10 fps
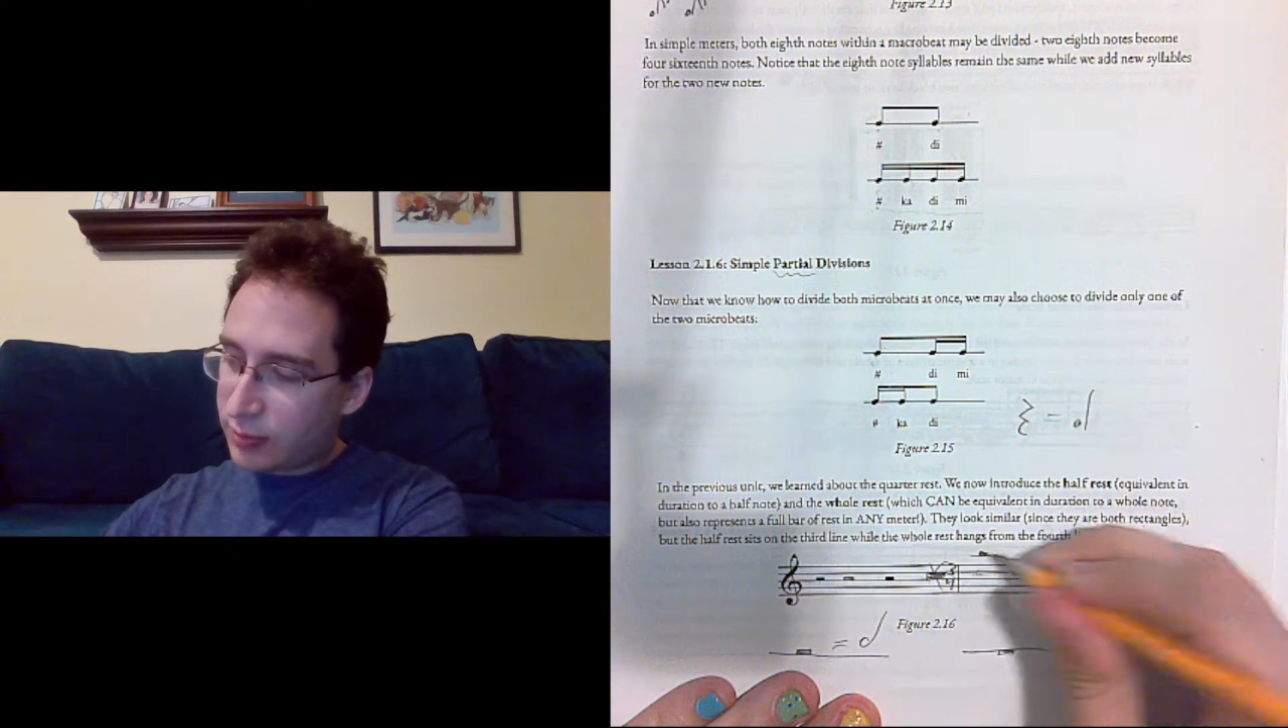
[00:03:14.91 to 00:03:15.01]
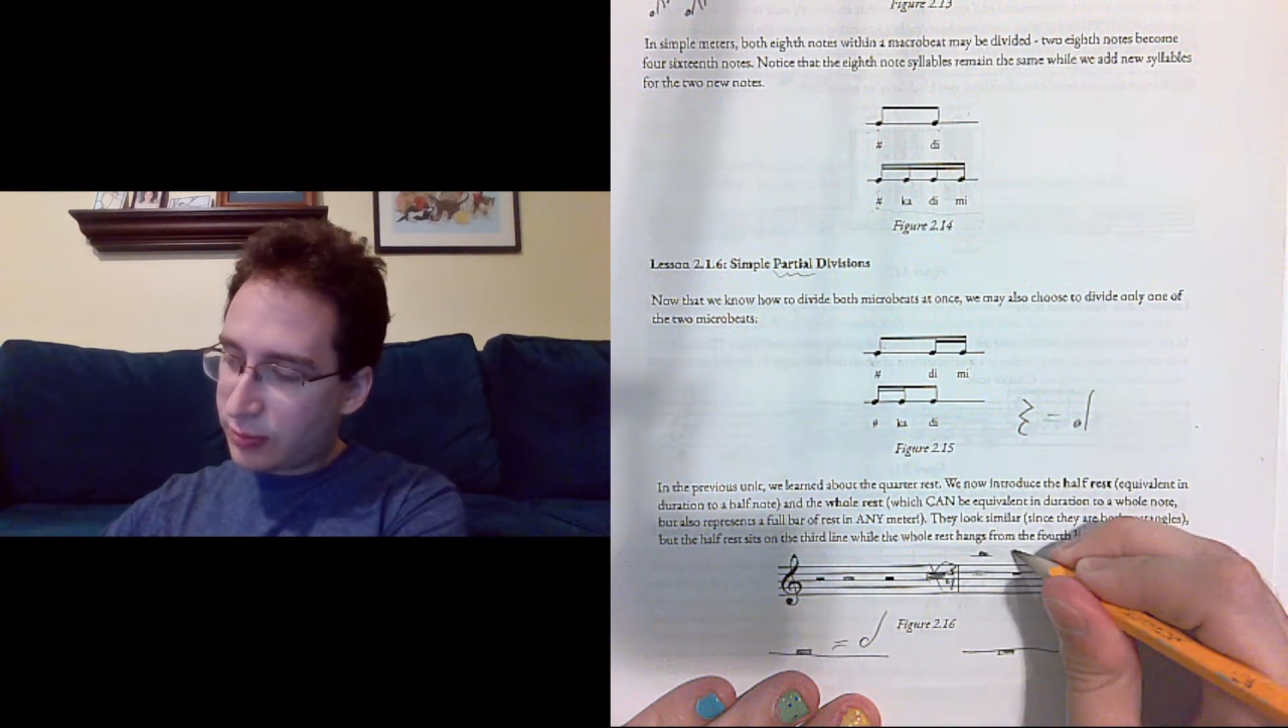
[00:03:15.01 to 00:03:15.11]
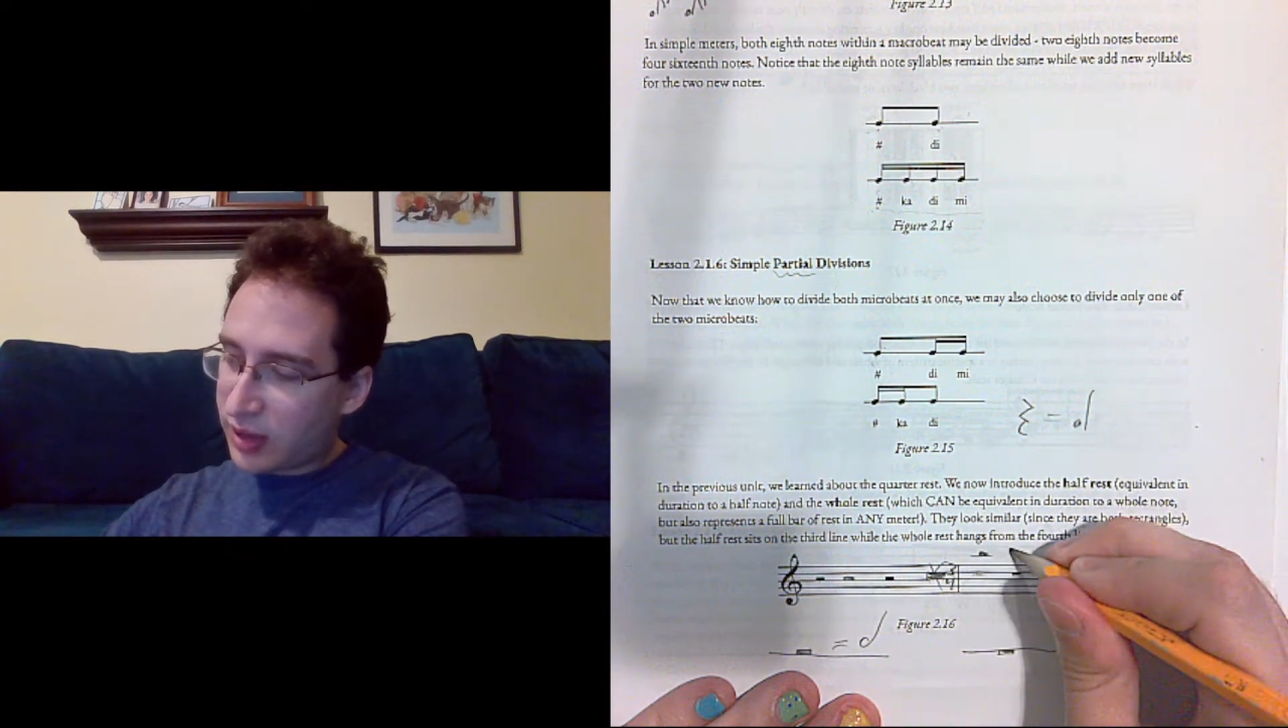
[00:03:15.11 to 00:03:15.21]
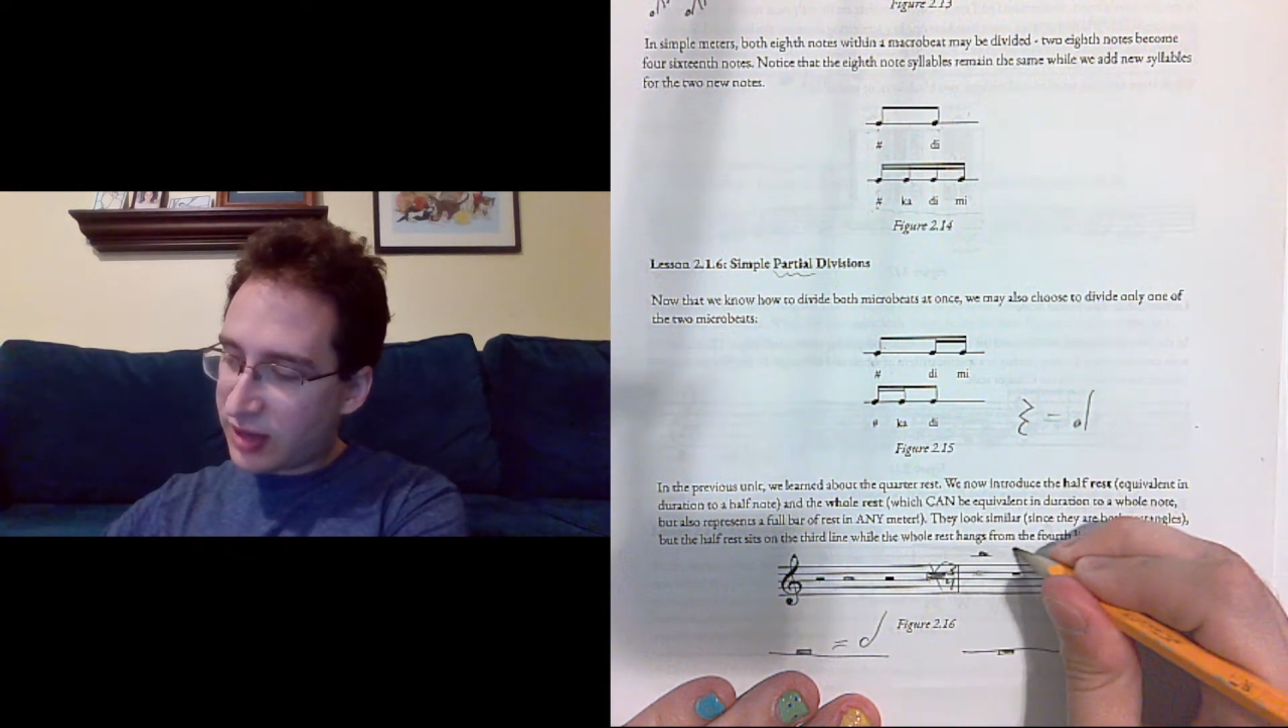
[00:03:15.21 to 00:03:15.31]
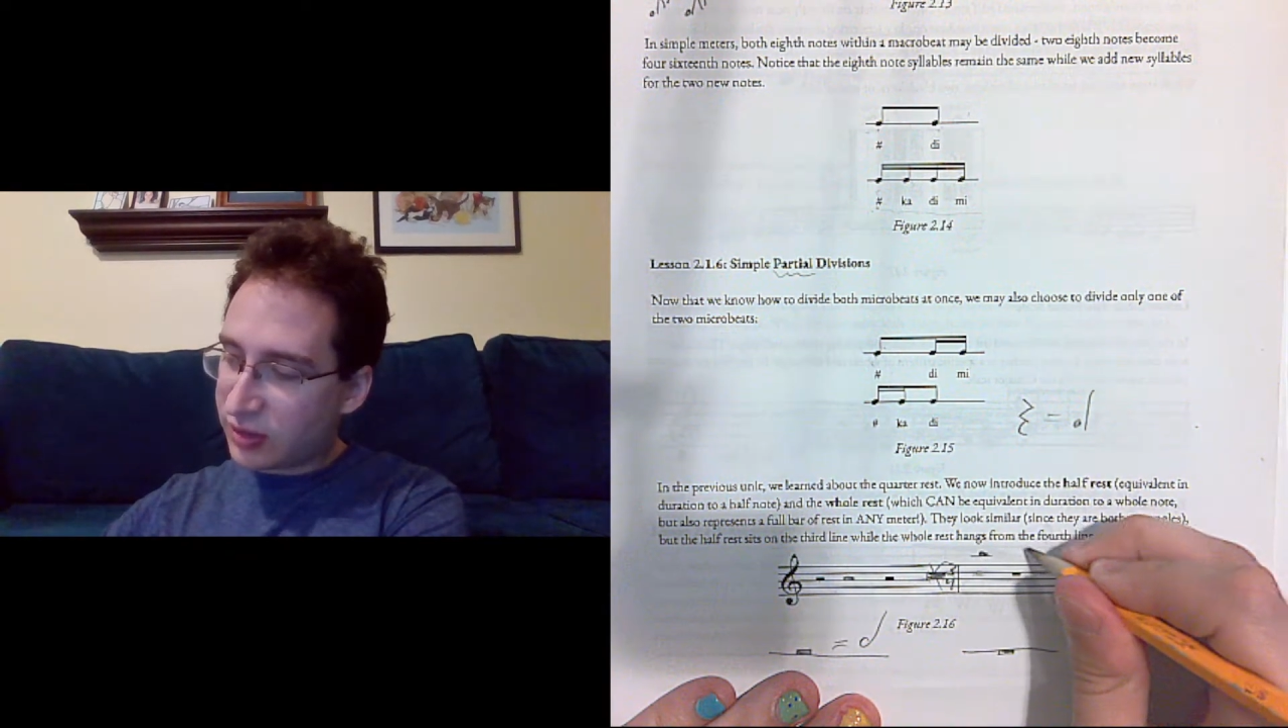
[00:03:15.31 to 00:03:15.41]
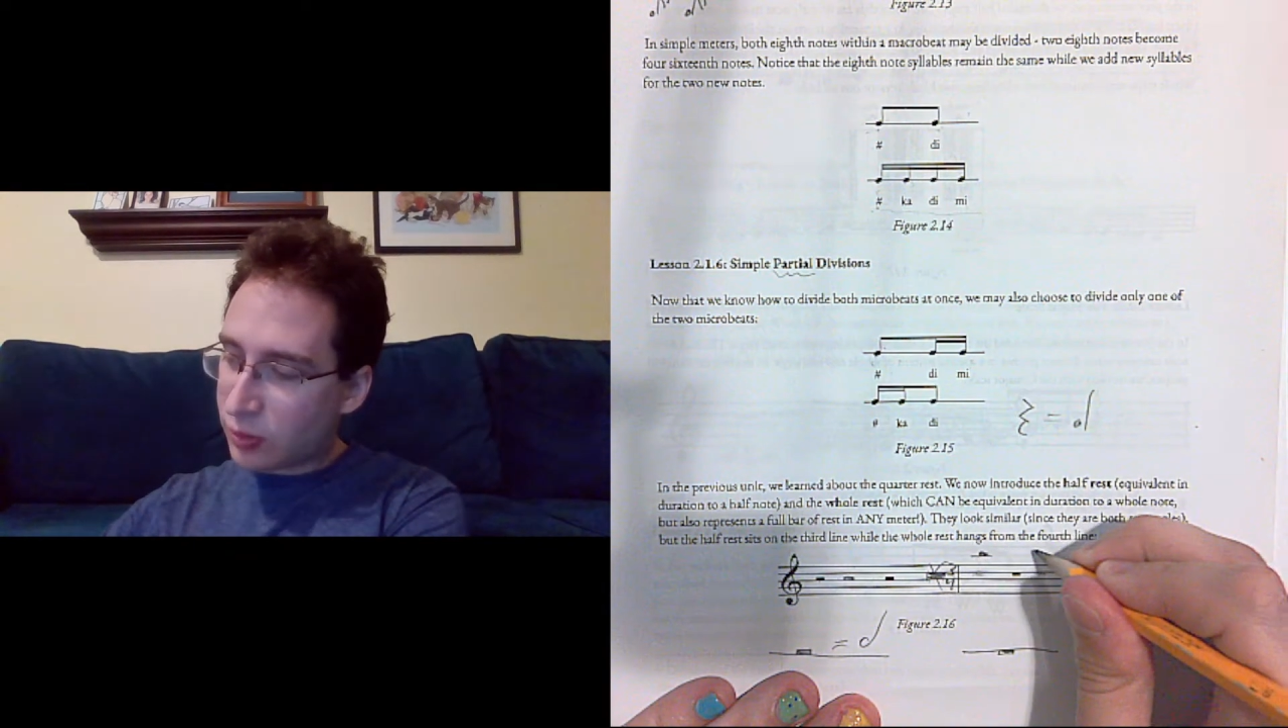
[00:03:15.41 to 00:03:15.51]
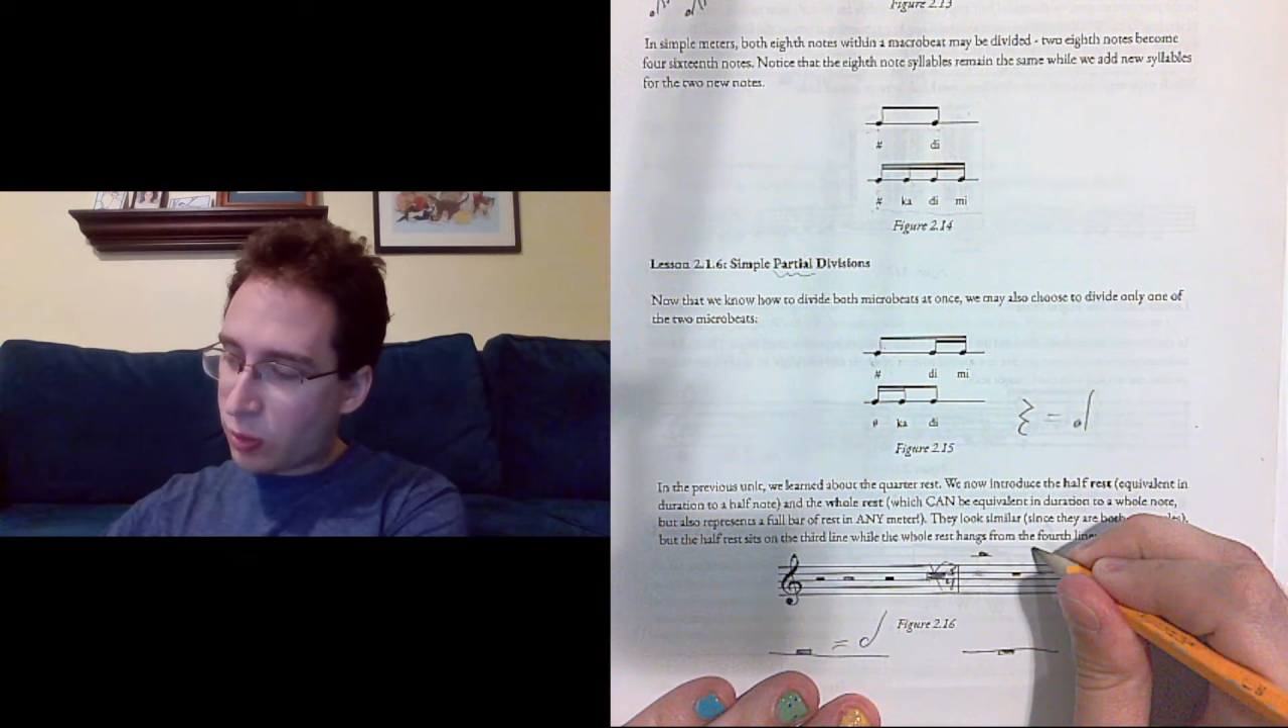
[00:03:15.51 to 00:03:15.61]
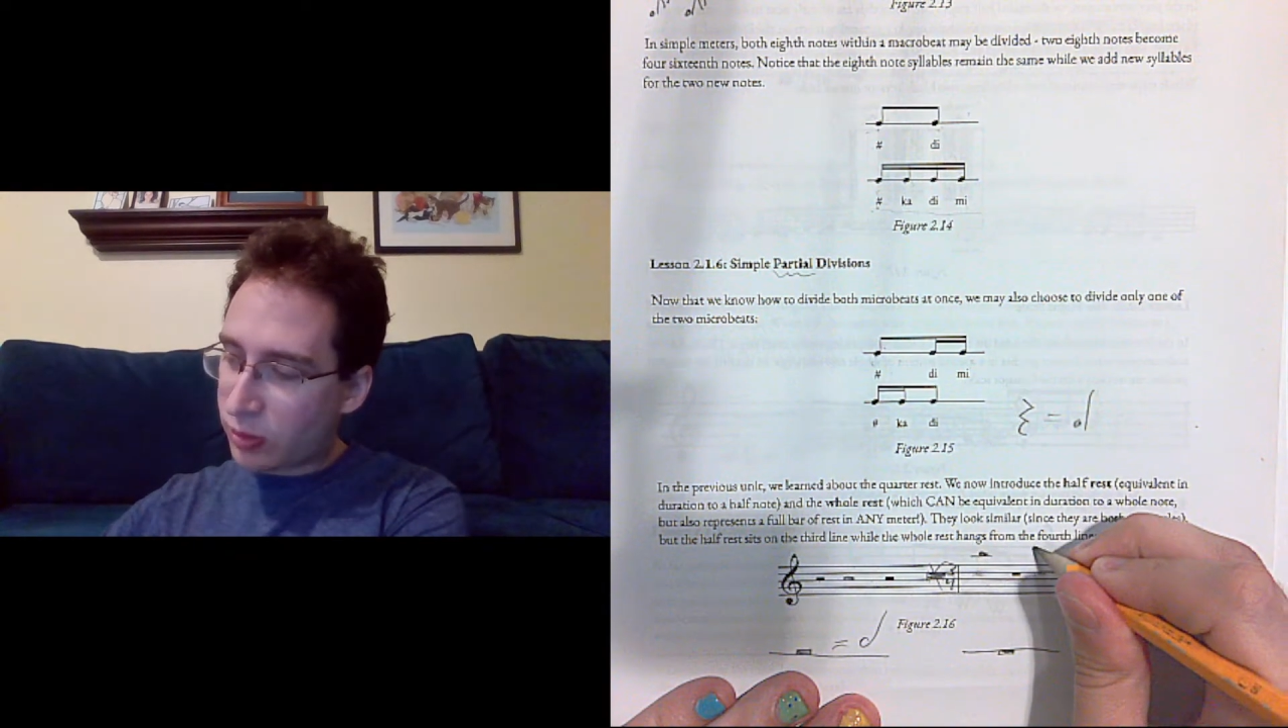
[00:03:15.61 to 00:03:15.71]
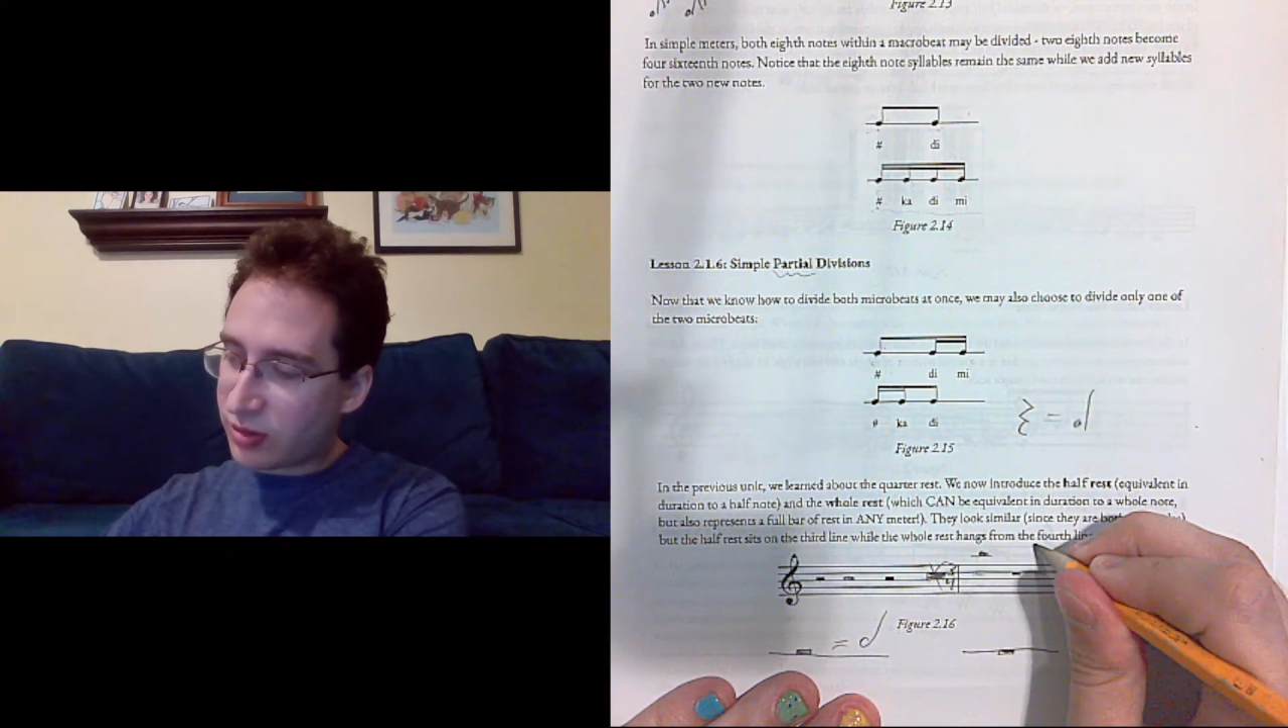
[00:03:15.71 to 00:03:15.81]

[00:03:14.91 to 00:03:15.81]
plus a quarter